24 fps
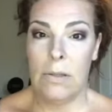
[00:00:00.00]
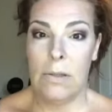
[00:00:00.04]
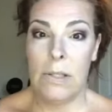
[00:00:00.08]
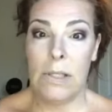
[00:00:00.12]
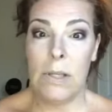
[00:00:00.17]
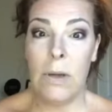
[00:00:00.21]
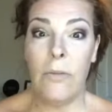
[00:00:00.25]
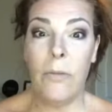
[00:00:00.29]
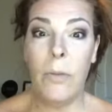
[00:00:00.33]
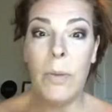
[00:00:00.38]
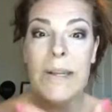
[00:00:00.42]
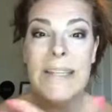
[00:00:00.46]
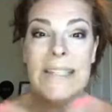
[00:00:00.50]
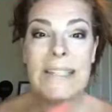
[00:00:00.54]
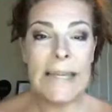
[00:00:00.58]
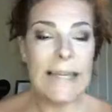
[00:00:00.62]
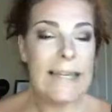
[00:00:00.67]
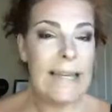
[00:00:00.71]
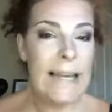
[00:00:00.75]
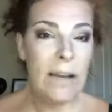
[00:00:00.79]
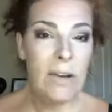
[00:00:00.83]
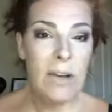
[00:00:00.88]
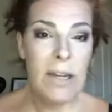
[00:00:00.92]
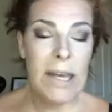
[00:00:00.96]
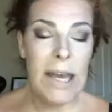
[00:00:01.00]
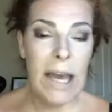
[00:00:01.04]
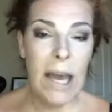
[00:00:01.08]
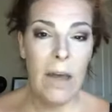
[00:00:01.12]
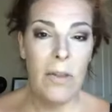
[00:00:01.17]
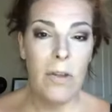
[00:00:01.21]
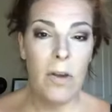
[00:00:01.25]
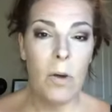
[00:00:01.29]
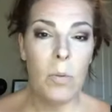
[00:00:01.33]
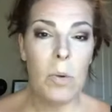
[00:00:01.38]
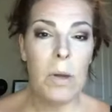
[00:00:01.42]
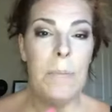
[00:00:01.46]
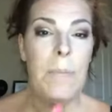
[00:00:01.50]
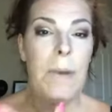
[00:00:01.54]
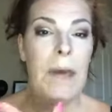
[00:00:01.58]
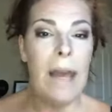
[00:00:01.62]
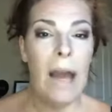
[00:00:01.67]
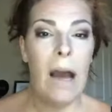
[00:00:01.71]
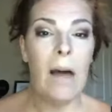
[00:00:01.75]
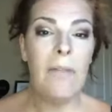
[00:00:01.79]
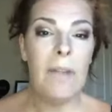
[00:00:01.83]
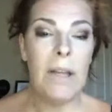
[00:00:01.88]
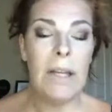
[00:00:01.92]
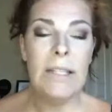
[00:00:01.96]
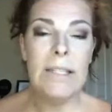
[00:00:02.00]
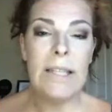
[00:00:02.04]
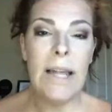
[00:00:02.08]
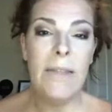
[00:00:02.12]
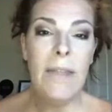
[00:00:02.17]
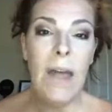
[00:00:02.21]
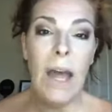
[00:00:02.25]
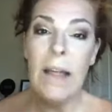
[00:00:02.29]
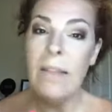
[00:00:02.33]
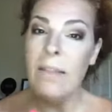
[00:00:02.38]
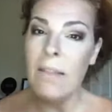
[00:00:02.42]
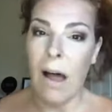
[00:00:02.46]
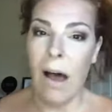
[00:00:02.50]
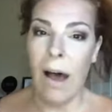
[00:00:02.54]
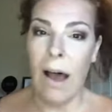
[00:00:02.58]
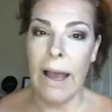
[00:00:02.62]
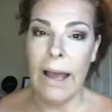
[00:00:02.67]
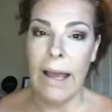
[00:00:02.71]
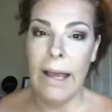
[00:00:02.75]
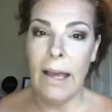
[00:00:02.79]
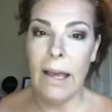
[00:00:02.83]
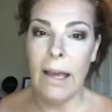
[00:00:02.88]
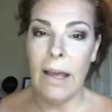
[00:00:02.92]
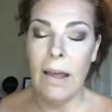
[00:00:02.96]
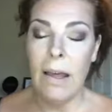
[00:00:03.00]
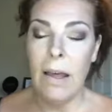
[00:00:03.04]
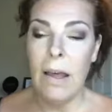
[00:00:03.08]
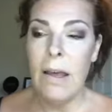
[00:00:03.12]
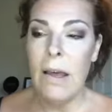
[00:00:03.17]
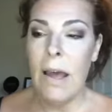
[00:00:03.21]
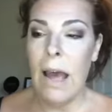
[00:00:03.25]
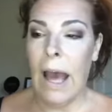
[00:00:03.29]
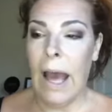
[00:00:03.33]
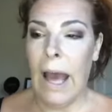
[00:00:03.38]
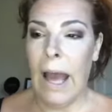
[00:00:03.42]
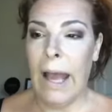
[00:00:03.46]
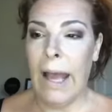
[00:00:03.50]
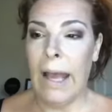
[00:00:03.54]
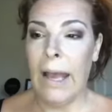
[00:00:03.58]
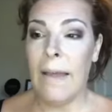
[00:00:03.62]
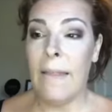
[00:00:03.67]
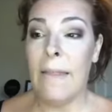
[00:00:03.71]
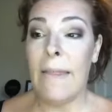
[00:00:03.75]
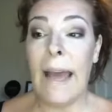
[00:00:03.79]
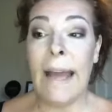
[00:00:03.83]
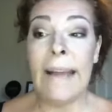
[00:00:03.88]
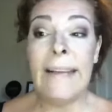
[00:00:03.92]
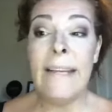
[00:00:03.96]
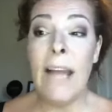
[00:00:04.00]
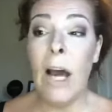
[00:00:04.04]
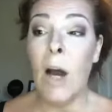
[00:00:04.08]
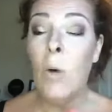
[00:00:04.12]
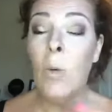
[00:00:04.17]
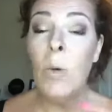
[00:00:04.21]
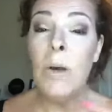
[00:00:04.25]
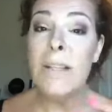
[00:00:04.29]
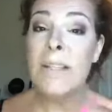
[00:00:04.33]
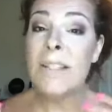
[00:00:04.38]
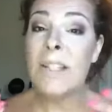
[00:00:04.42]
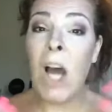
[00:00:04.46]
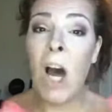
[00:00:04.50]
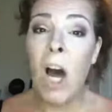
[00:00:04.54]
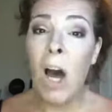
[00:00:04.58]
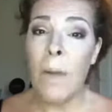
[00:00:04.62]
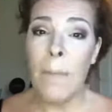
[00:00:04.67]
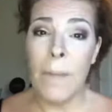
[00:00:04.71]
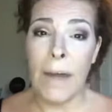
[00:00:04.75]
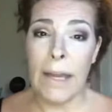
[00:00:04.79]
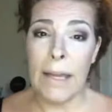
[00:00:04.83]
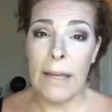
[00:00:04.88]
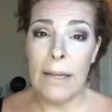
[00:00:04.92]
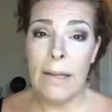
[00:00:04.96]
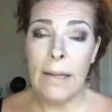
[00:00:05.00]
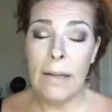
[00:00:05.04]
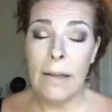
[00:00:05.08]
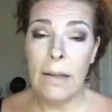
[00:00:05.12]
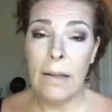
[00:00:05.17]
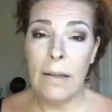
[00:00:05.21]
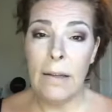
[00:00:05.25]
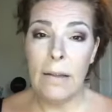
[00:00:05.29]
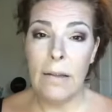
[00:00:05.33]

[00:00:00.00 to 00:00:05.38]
So if we sit down together, we pick out things that they like, and they know what's coming,